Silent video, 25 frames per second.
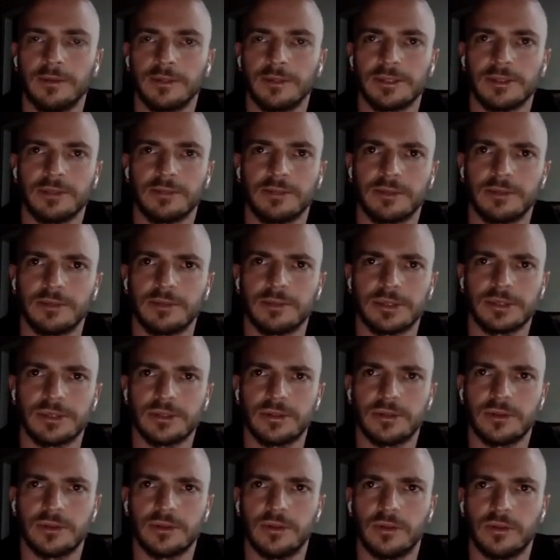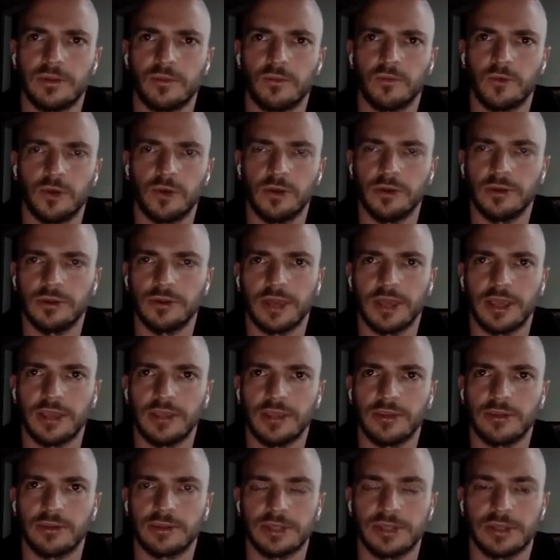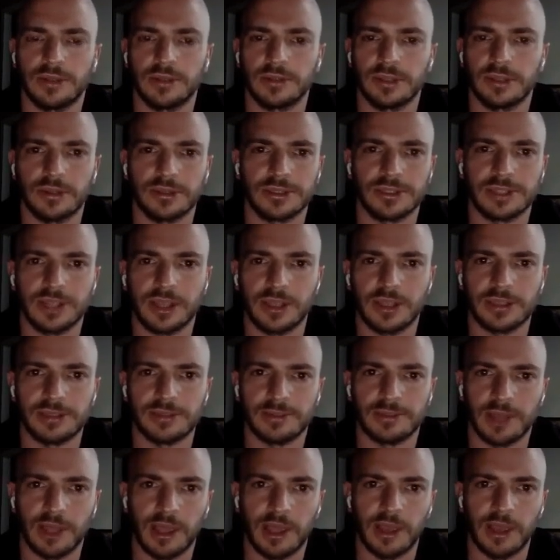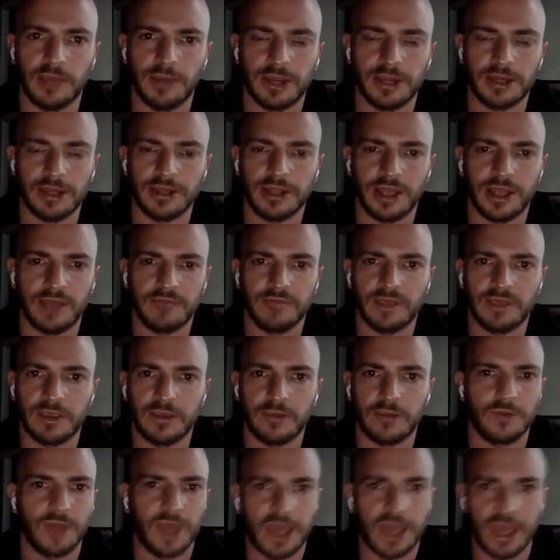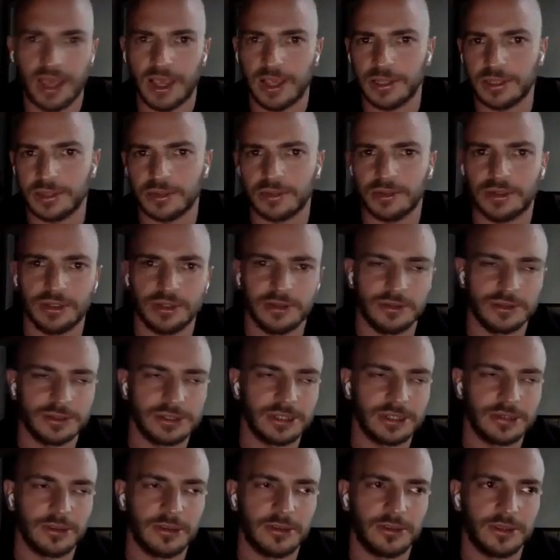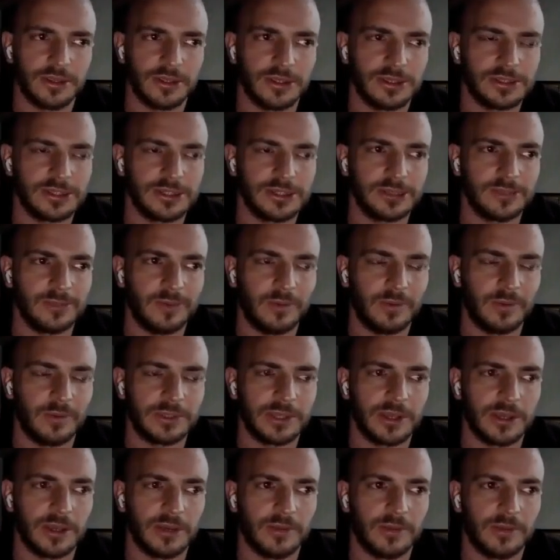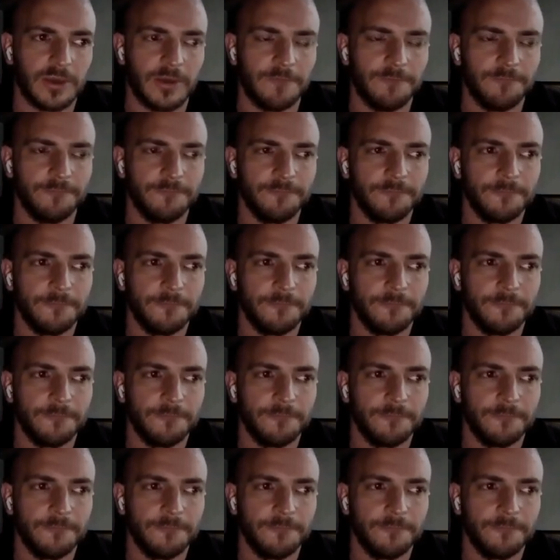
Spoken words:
symptoms weren't like your telltale signs of Lyme. I didn't have like a rash or any of those other things that these people talk about.